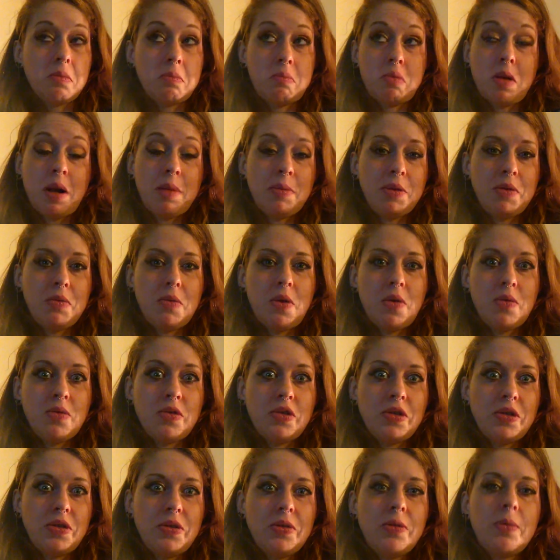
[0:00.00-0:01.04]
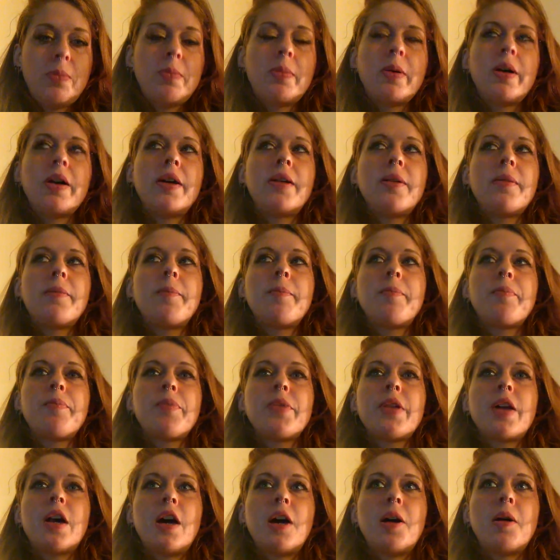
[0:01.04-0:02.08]
probably won't do, but
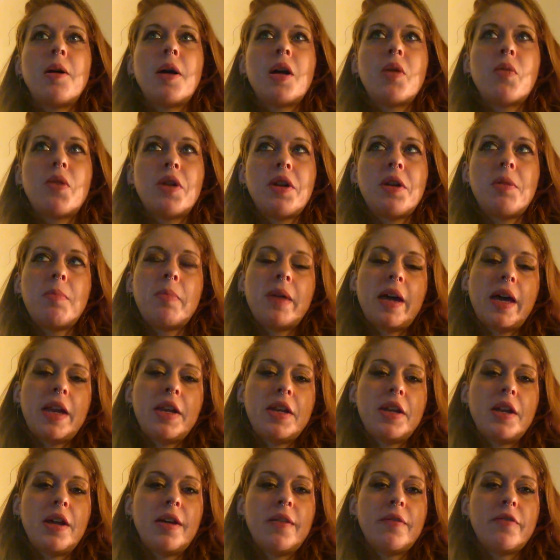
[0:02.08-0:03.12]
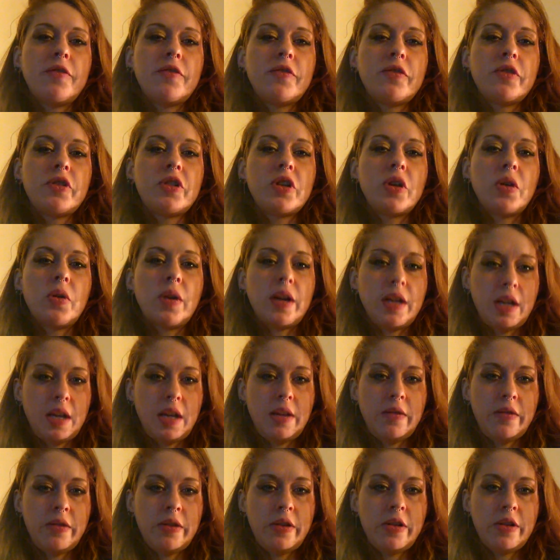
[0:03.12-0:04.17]
I wanted them bad enough, so I
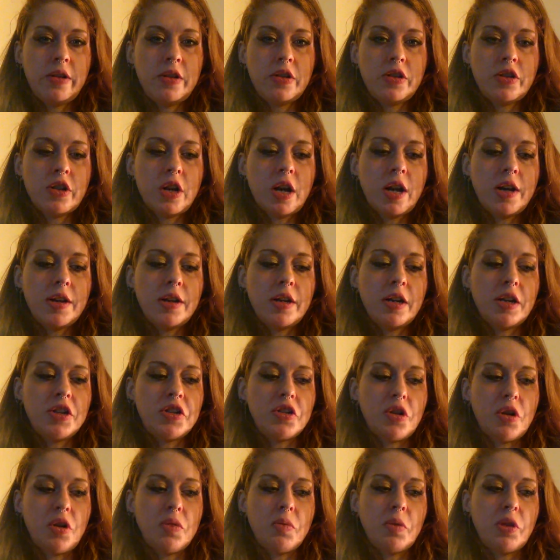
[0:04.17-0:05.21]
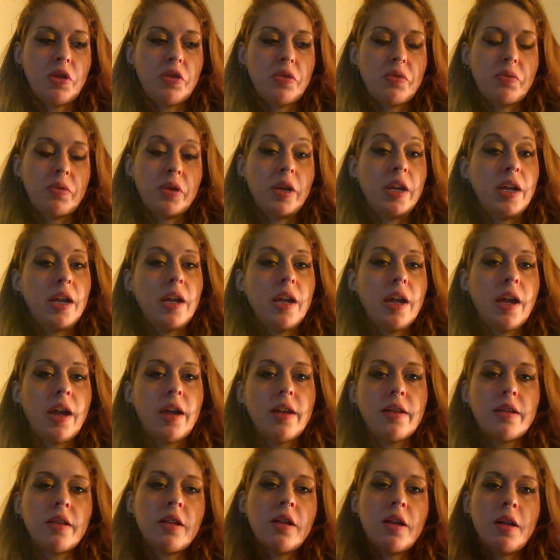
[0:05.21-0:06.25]
gave it a shot, and I started with 3
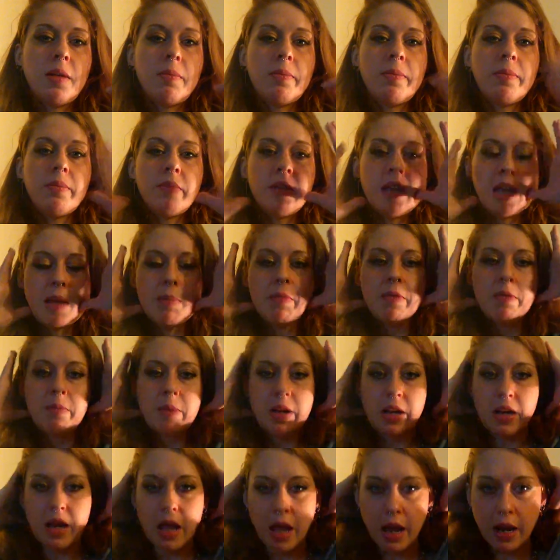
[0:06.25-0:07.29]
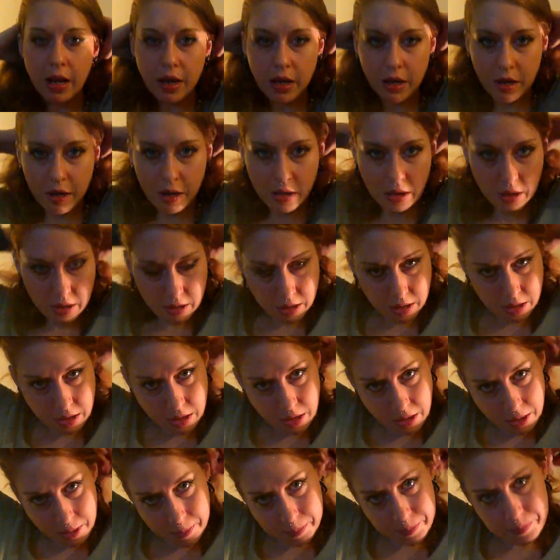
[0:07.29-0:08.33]
at the nape of my neck.
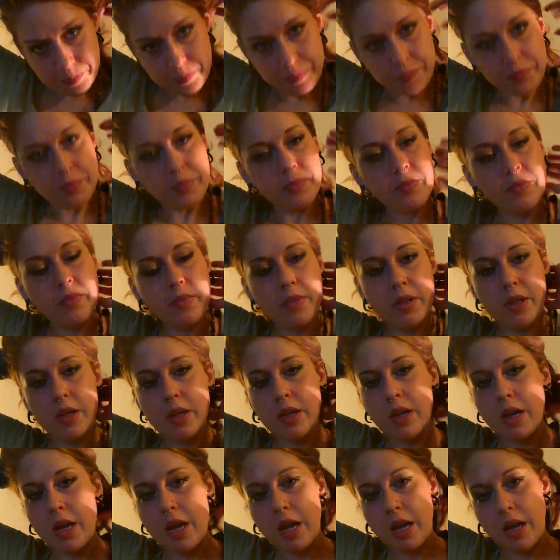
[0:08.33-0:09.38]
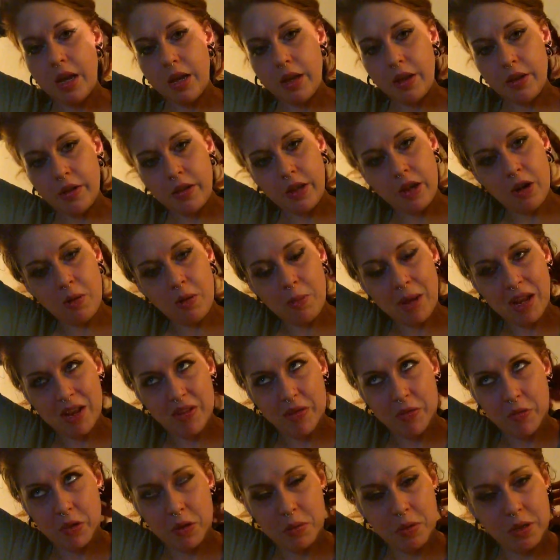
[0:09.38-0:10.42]
And they're about
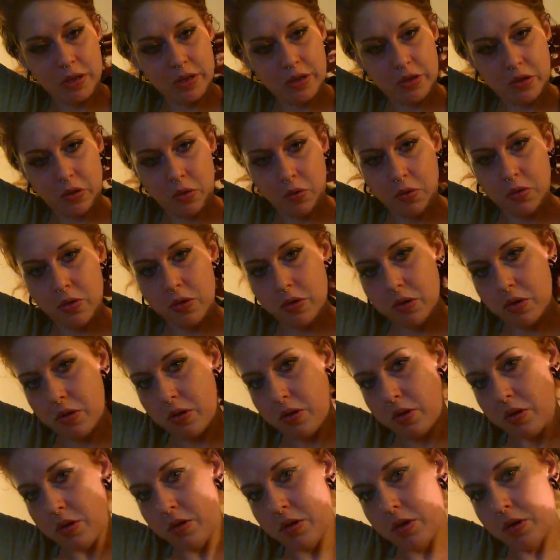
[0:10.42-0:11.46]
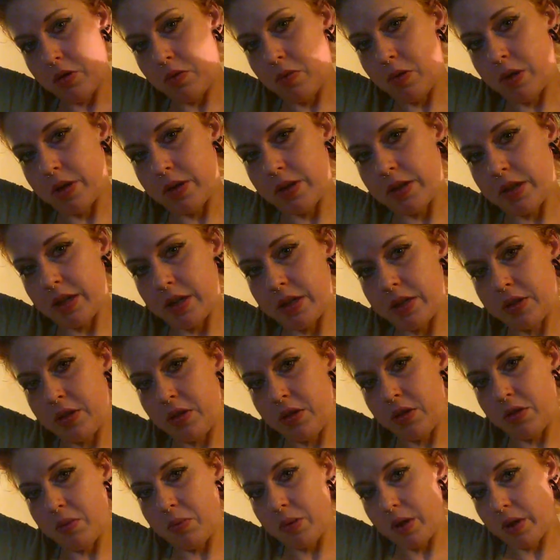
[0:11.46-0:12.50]
3 months old, the ones that I
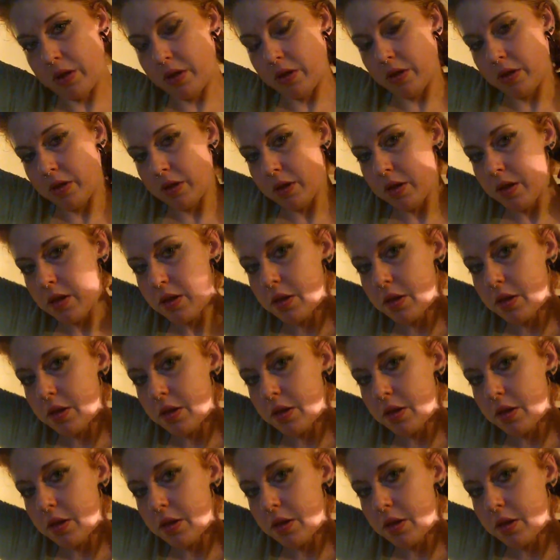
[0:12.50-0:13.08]
started with.